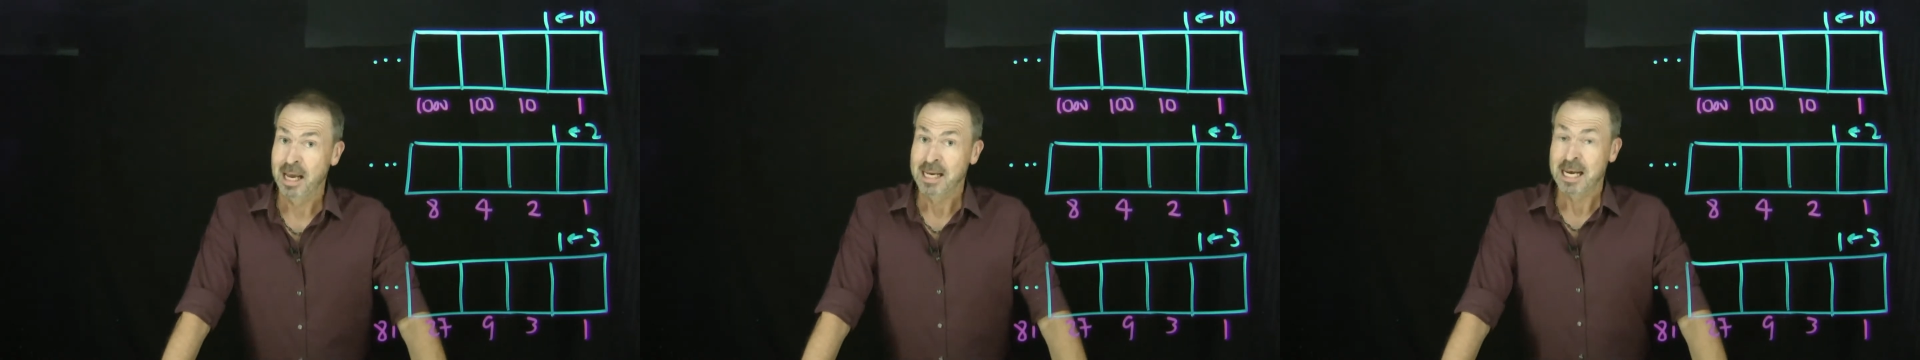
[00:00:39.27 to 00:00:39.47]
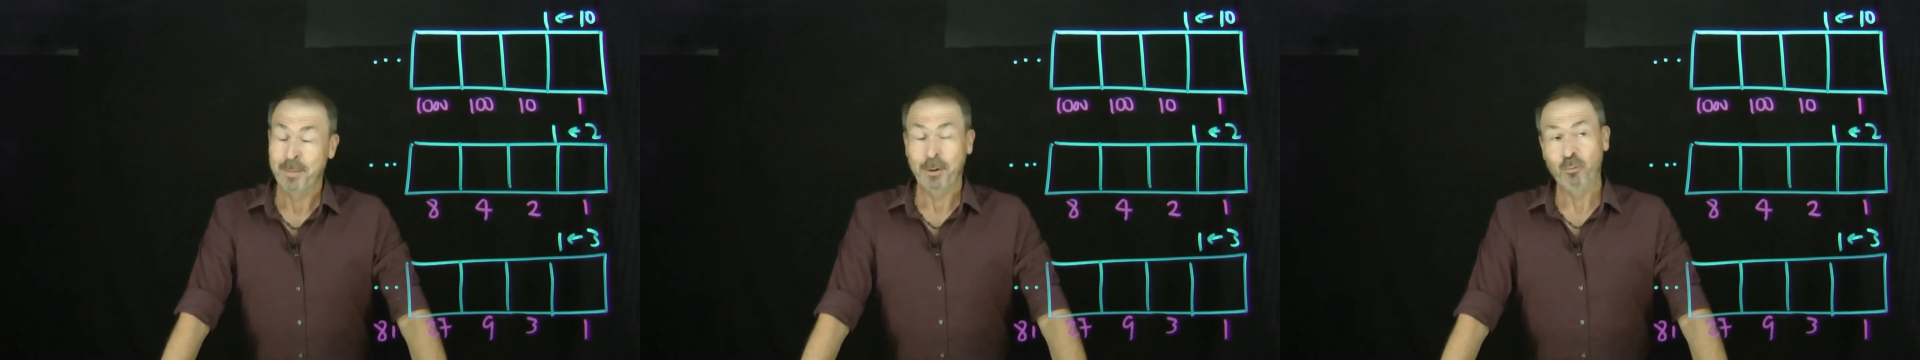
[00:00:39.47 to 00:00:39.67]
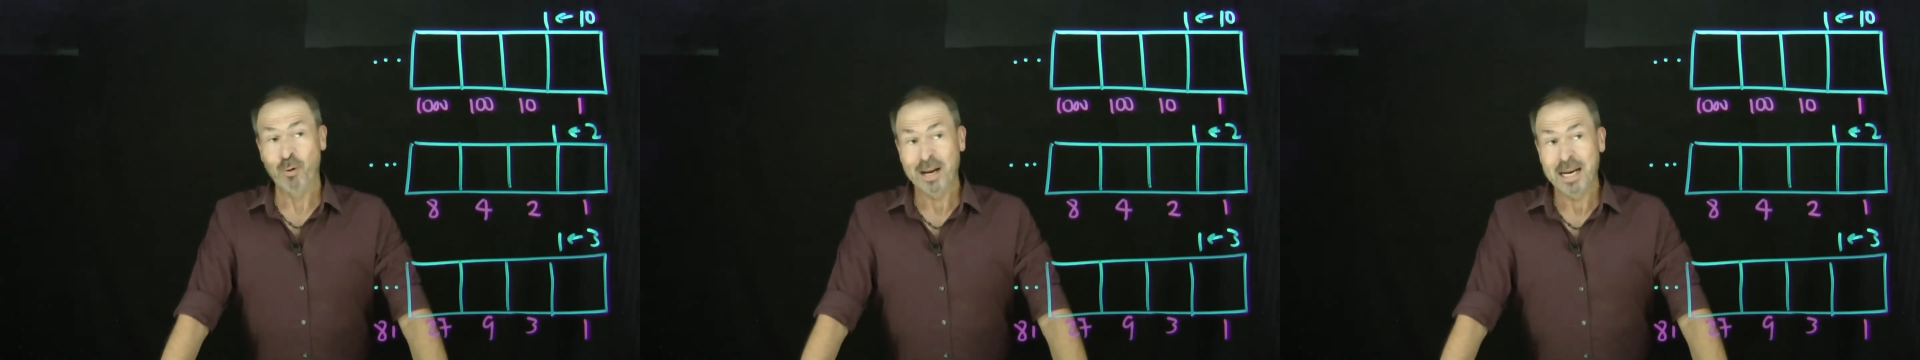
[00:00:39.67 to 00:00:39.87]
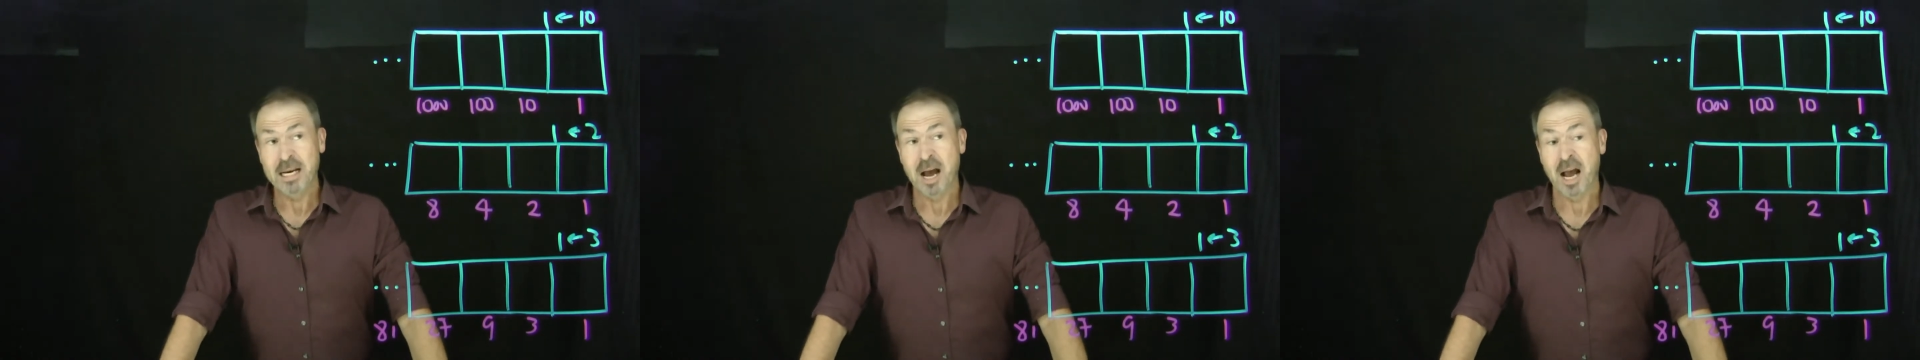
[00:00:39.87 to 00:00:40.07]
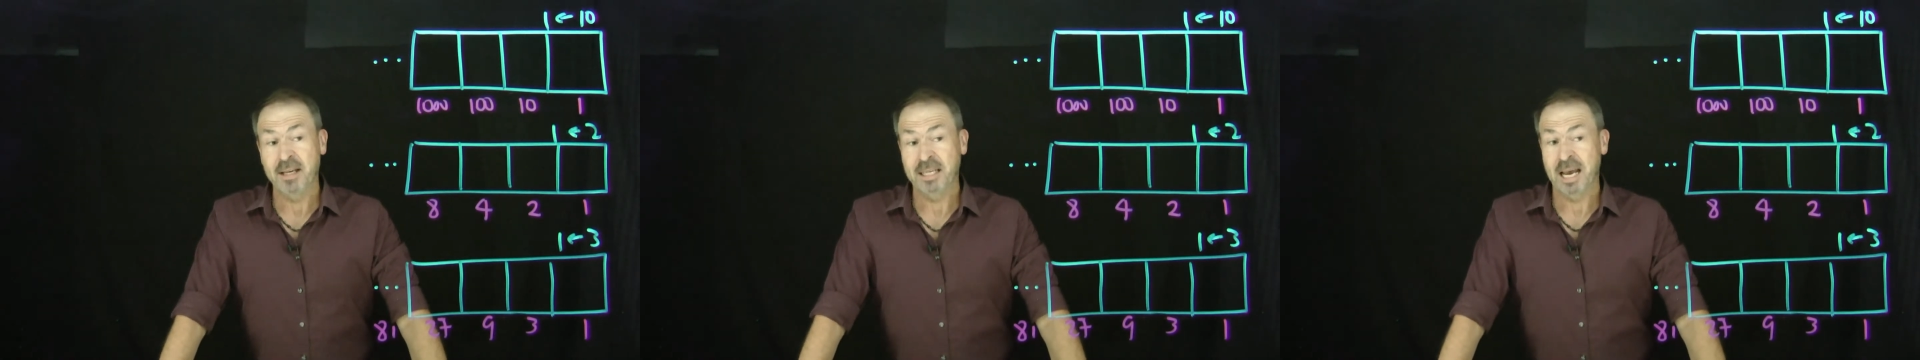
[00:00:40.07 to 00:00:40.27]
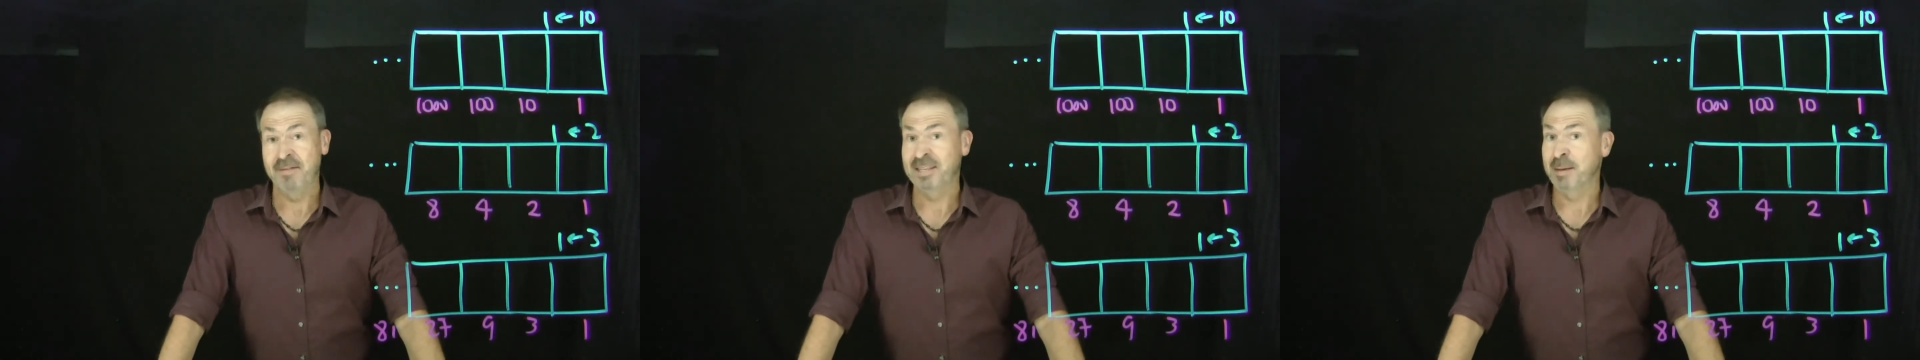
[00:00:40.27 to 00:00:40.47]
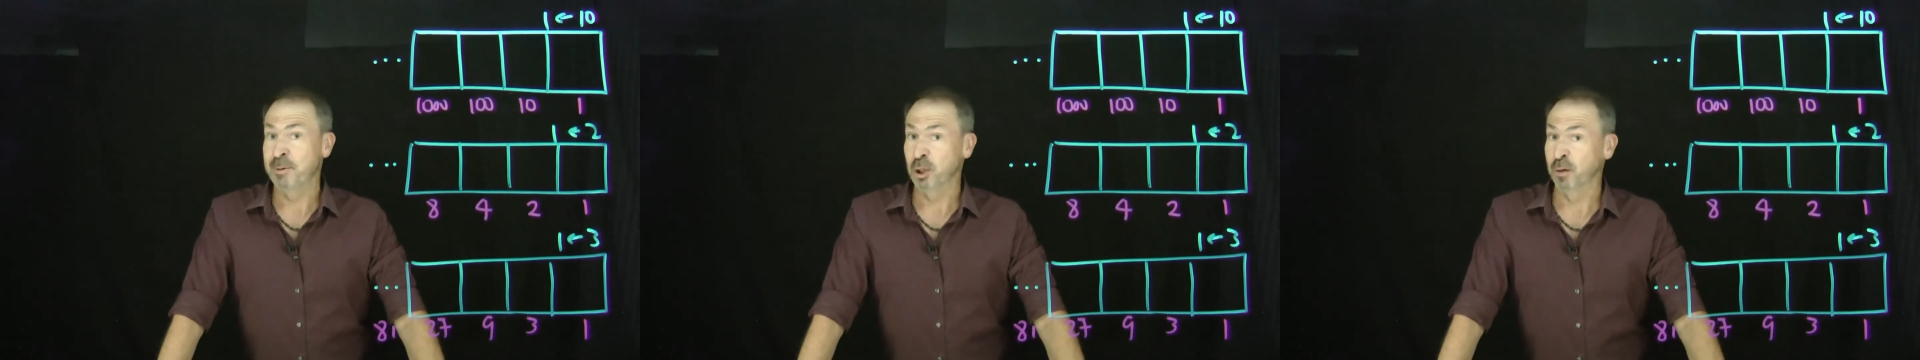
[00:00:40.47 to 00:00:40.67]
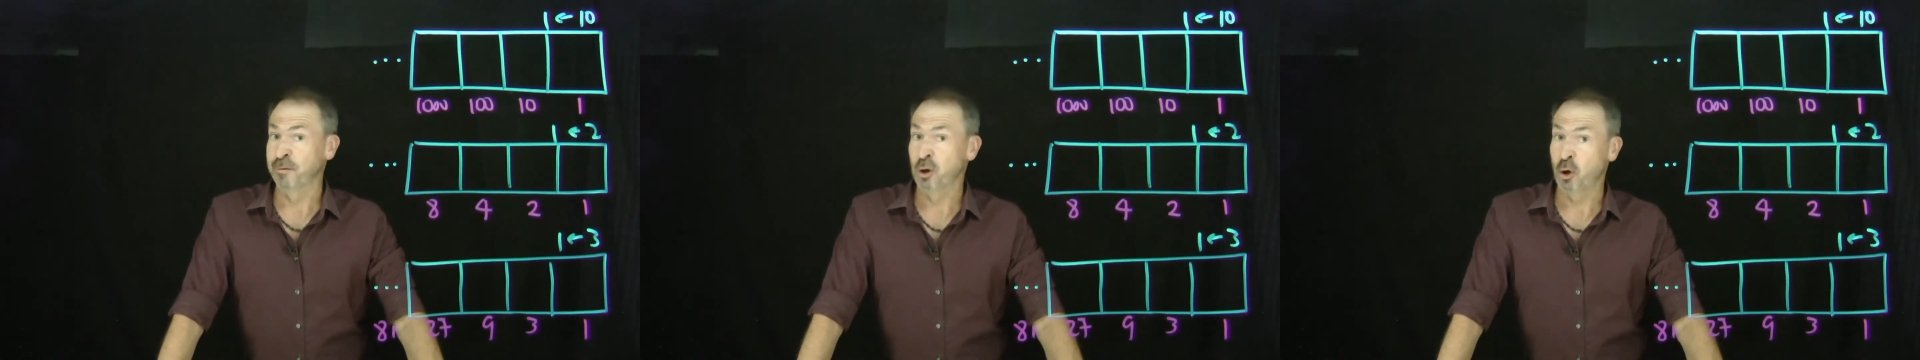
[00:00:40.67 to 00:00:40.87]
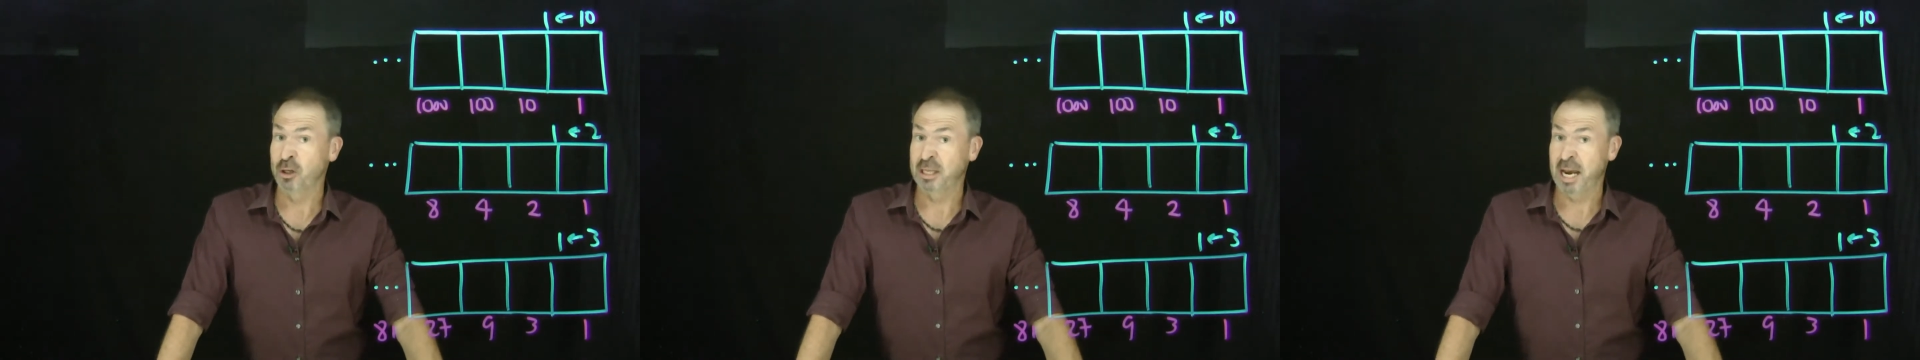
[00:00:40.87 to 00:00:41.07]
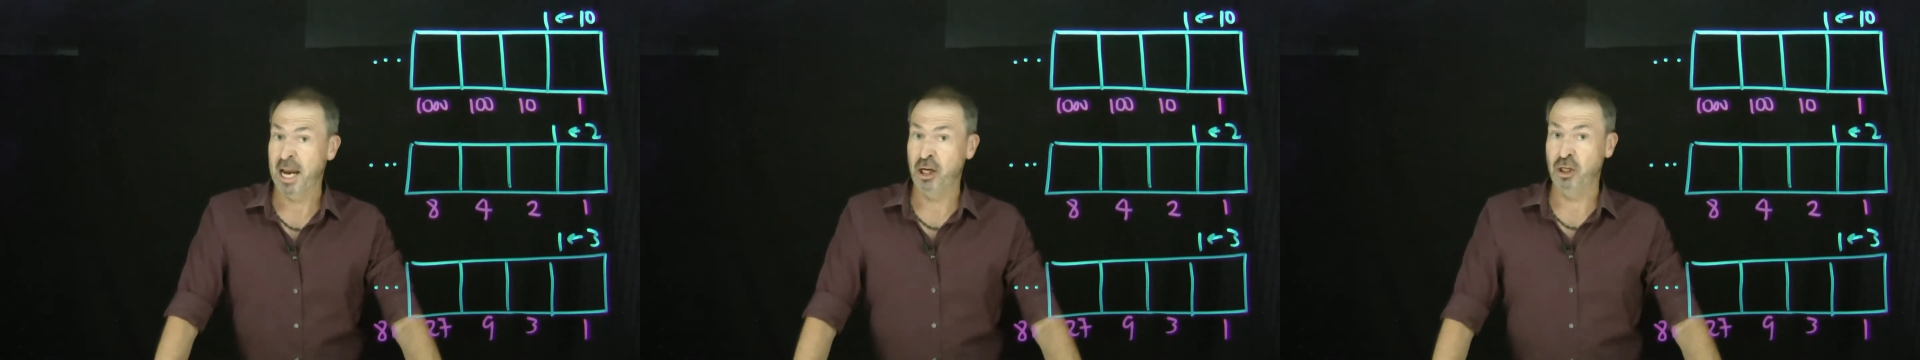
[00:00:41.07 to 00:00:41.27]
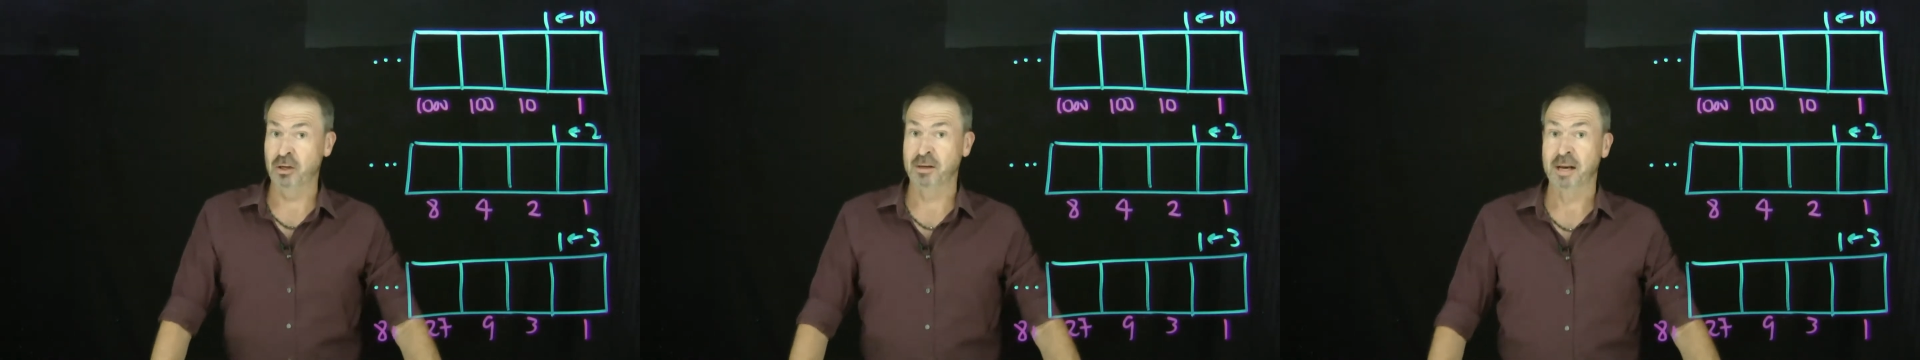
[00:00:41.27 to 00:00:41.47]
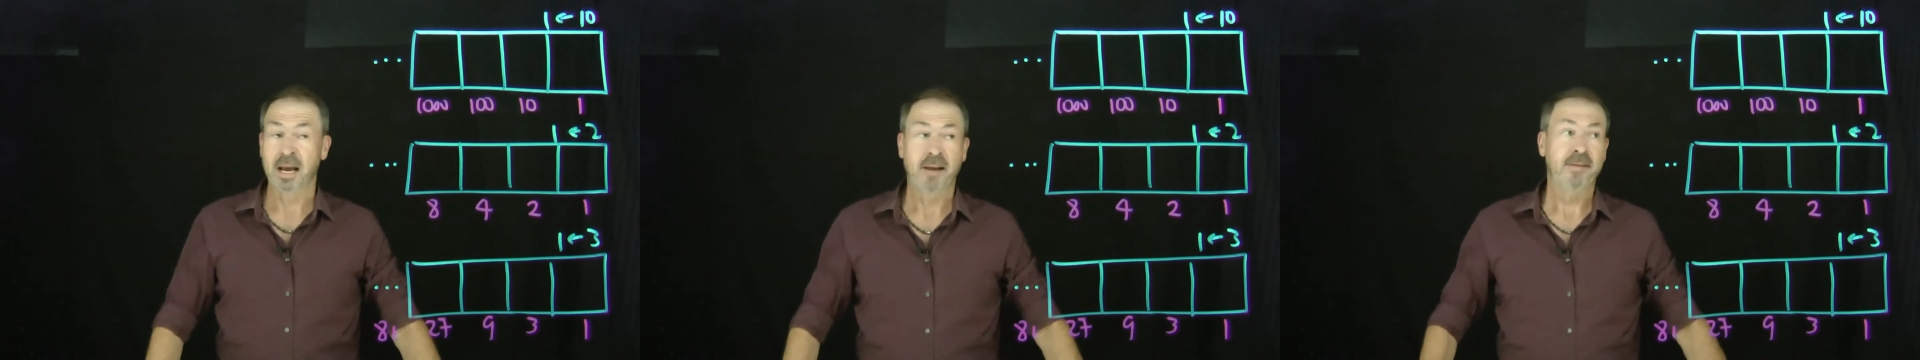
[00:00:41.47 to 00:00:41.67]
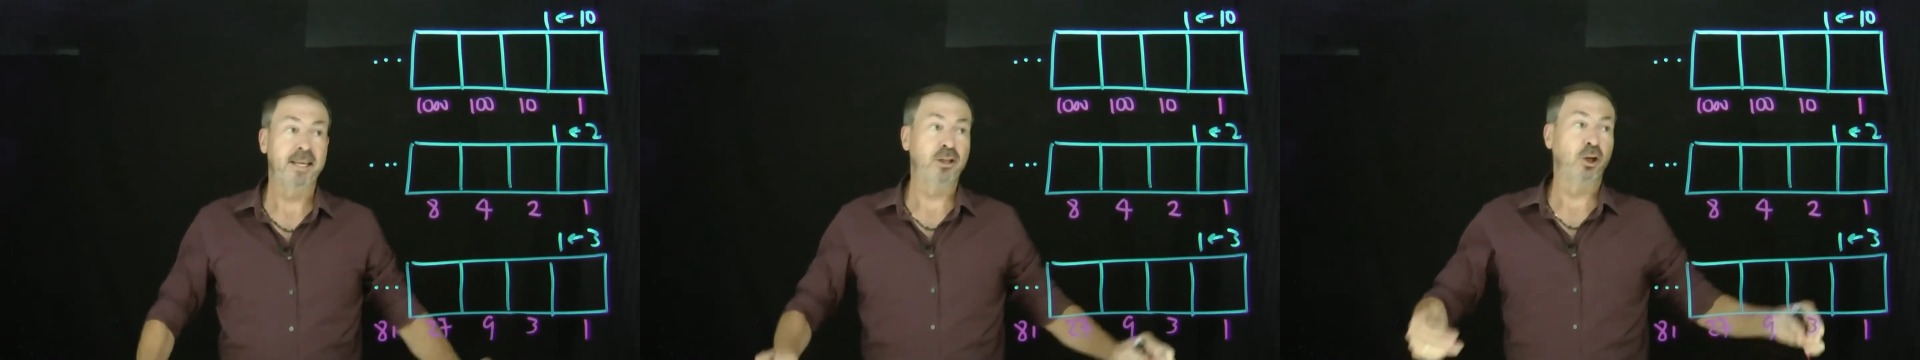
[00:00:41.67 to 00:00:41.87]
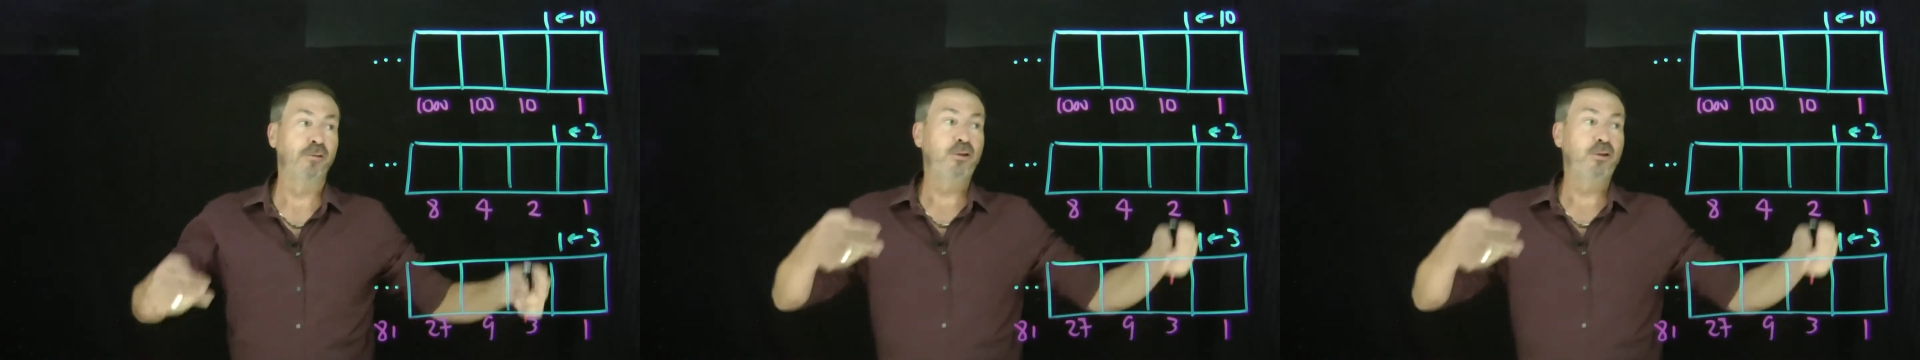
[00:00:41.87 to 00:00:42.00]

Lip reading: Now, it'd be really nice to have some sort of notation that sort of